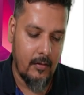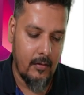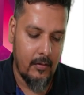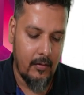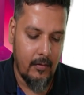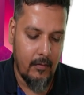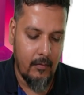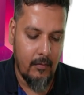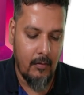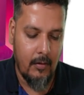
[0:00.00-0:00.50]

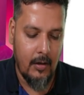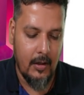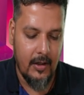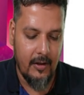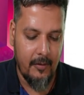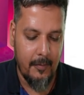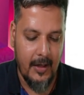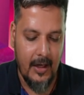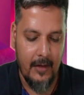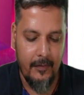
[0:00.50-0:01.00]
What is
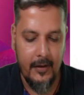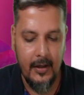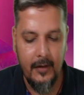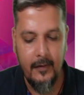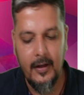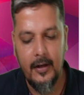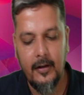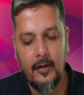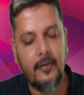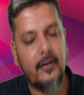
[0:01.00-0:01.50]
my effective
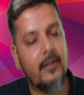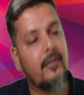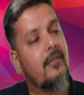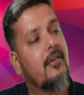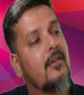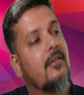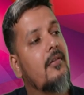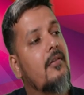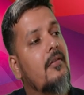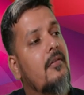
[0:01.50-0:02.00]
date of
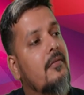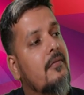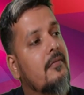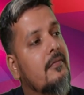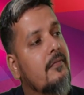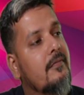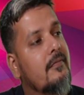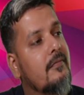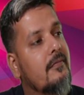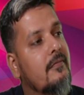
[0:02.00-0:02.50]
registration?
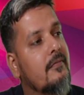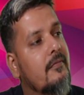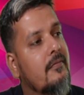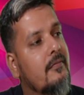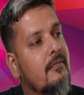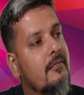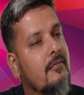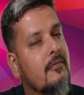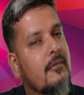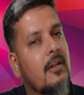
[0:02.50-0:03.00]

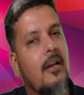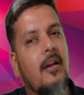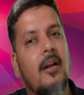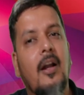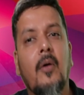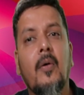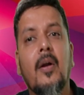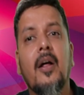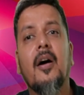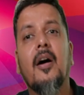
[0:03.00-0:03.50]

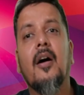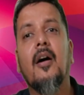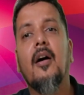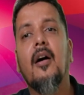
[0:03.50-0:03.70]
Louder.